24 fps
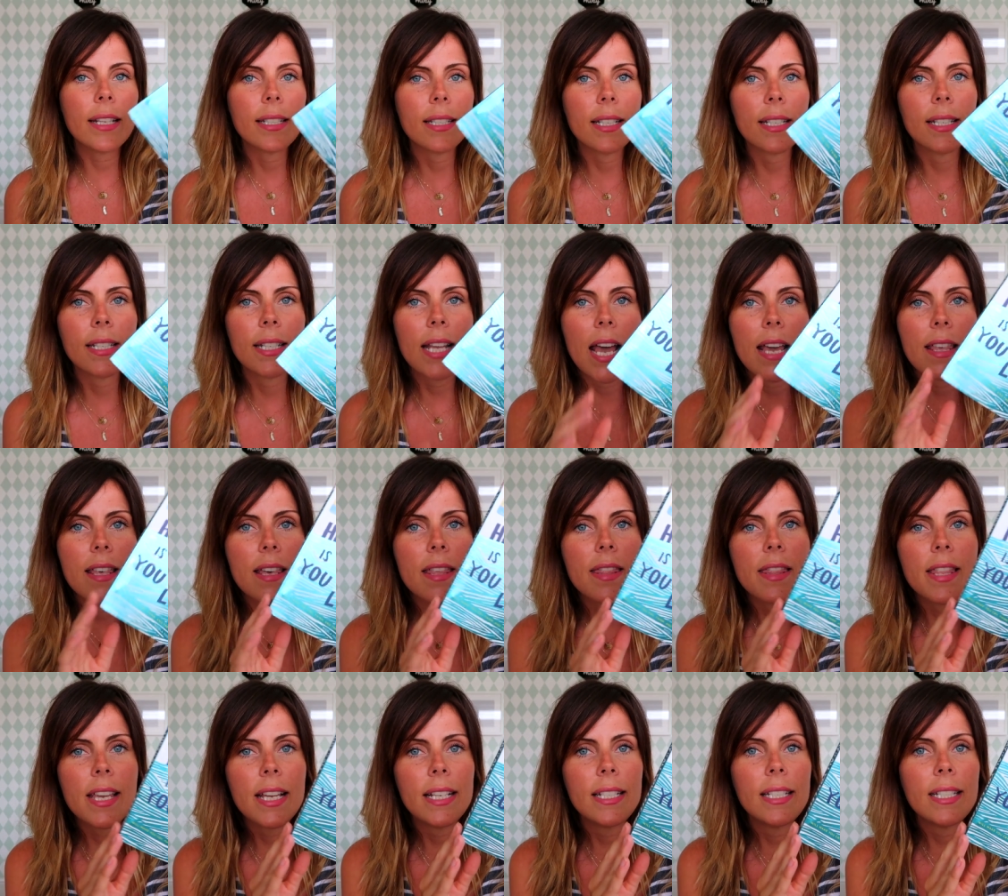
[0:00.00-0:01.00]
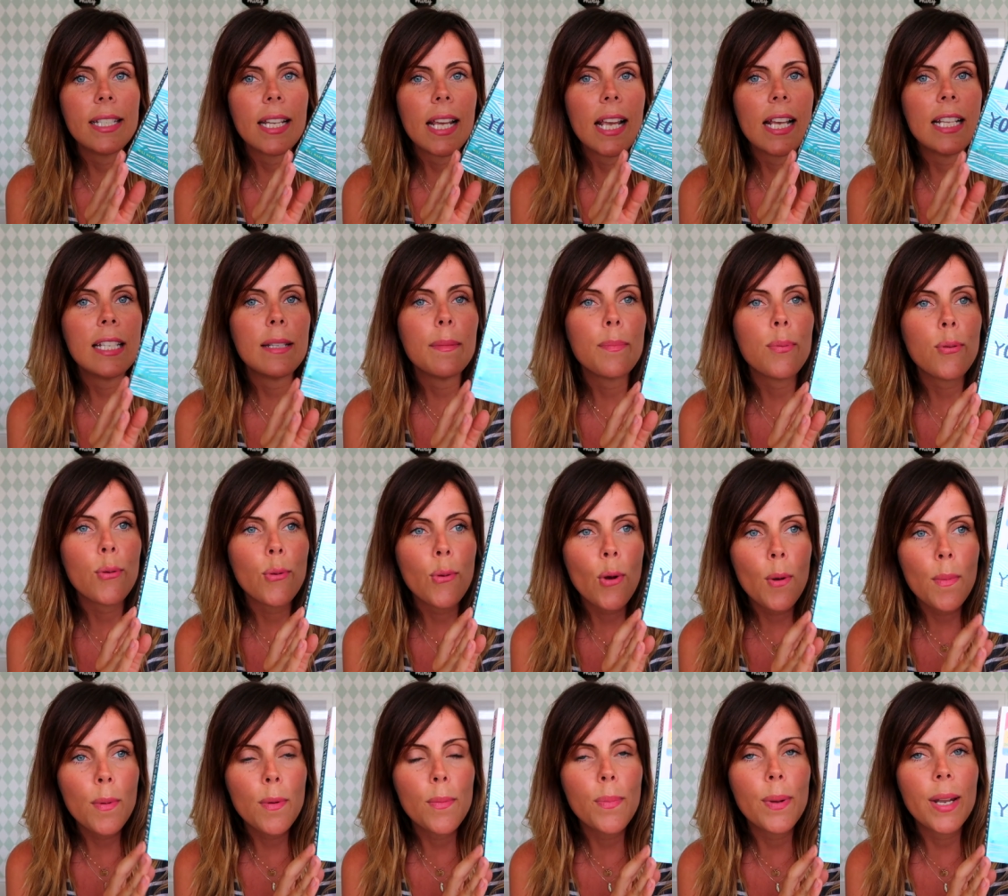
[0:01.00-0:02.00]
as to say that this is
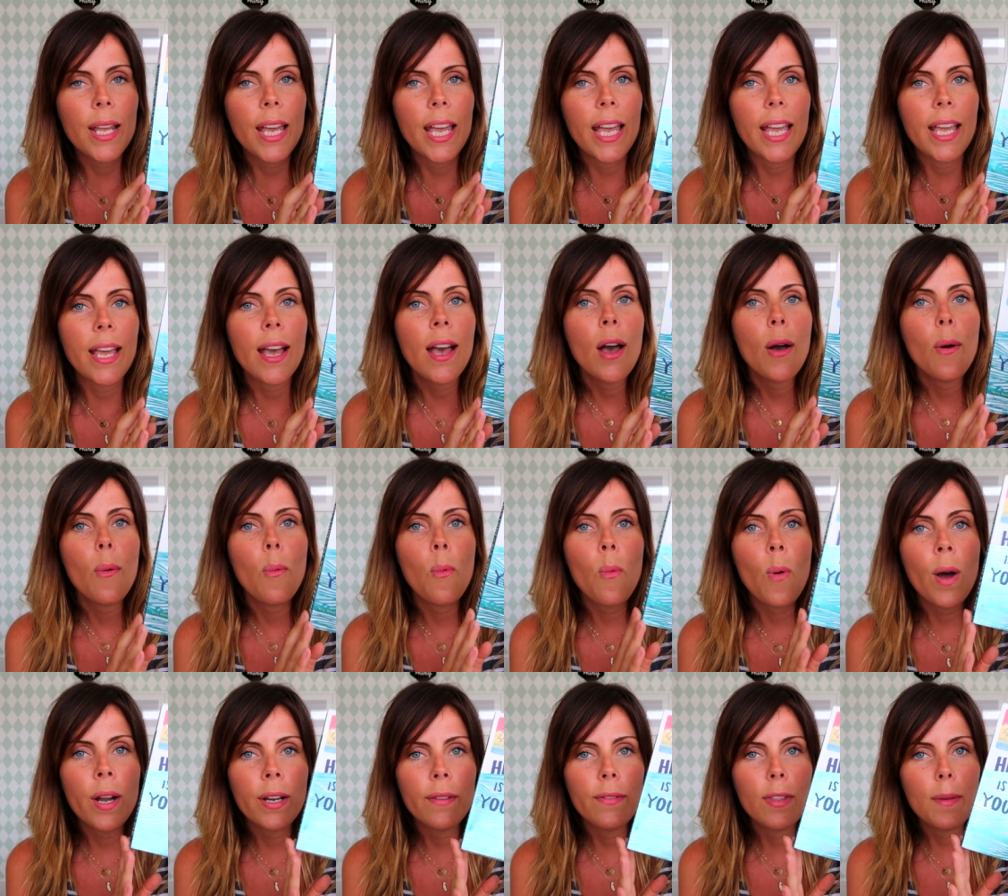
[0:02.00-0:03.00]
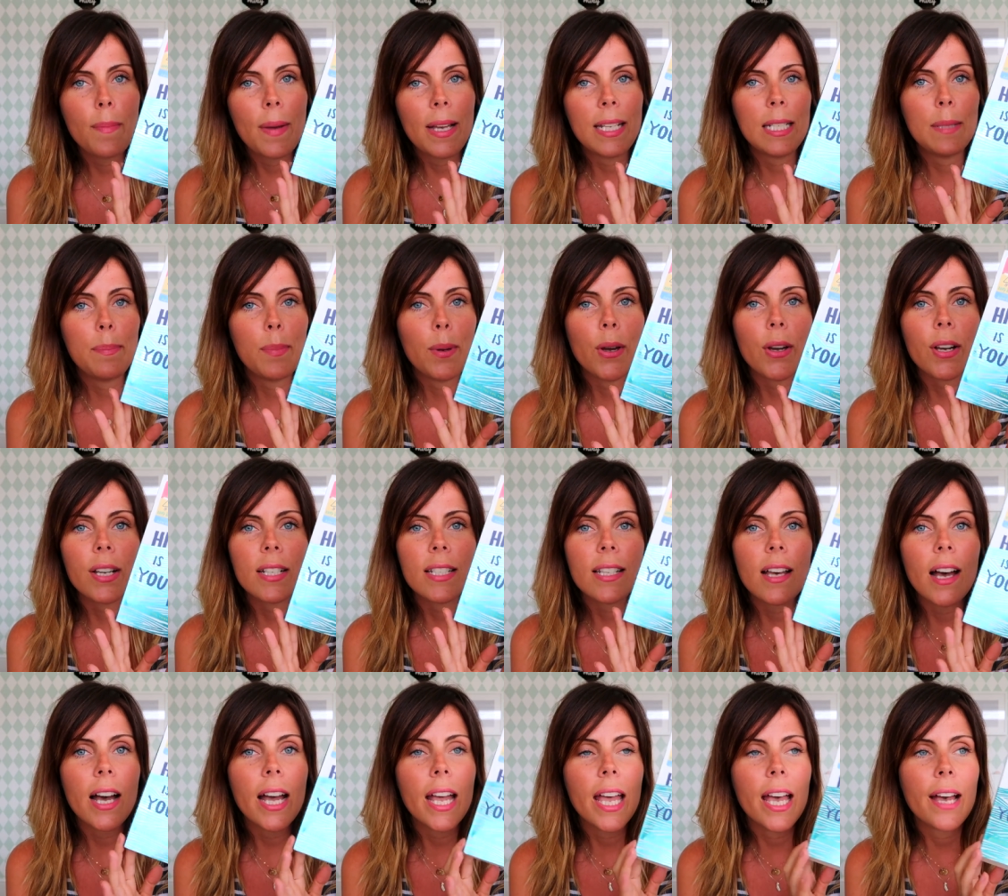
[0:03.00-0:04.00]
probably one of the best books
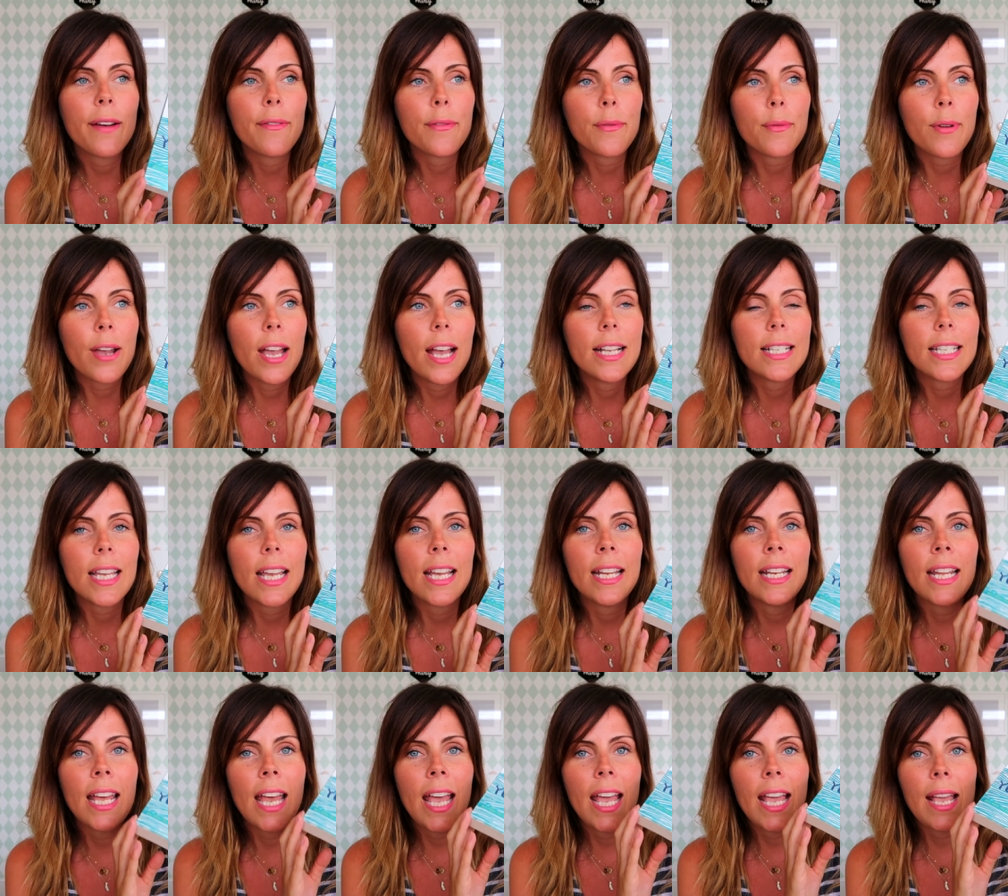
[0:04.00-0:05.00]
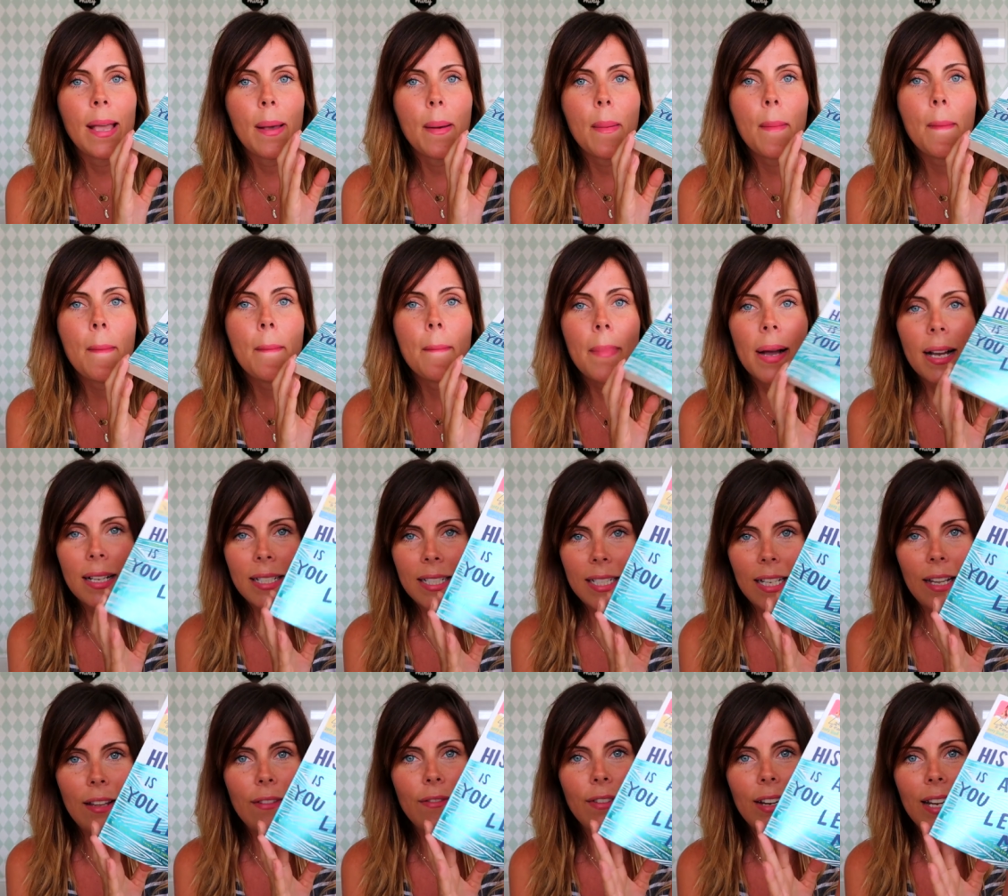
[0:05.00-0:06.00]
that I have read in a
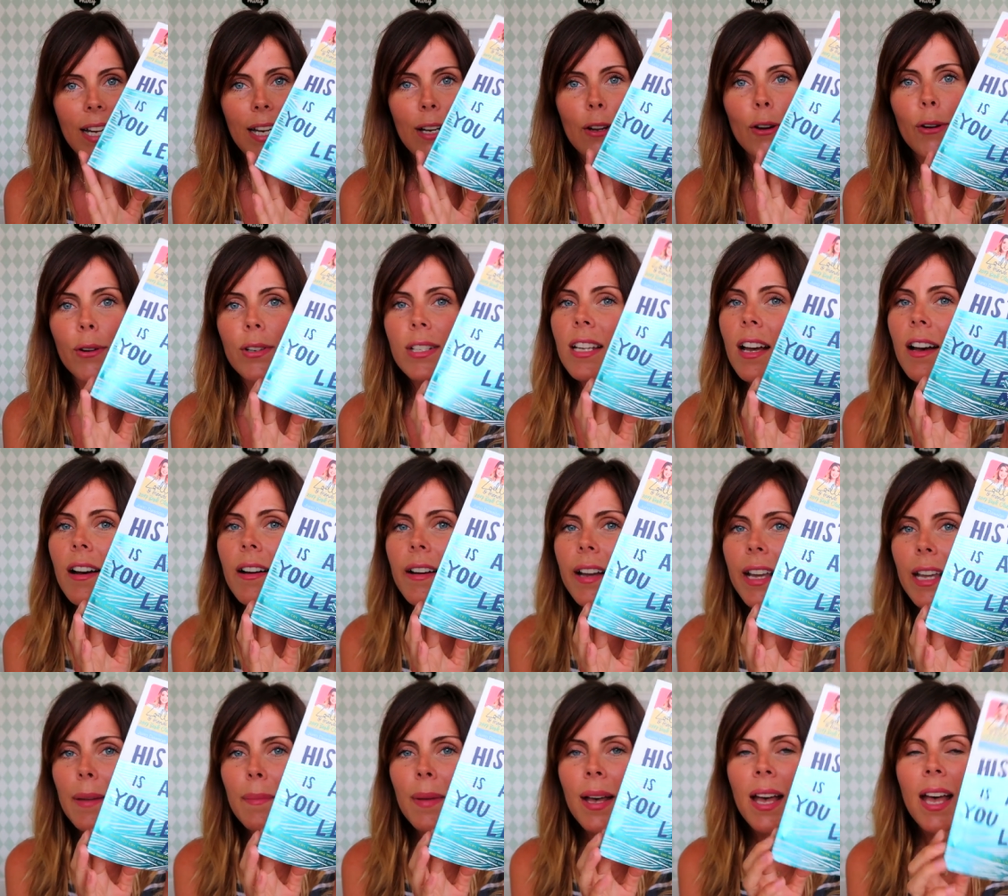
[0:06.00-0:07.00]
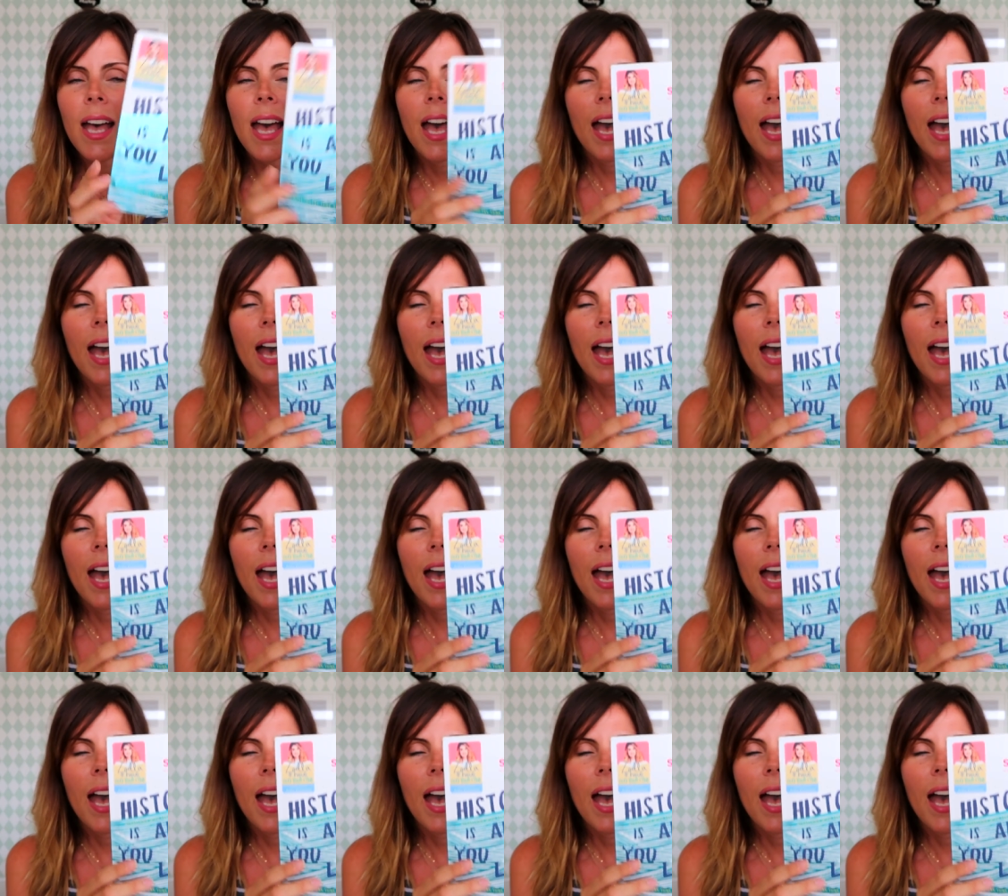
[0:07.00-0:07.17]
massively long time.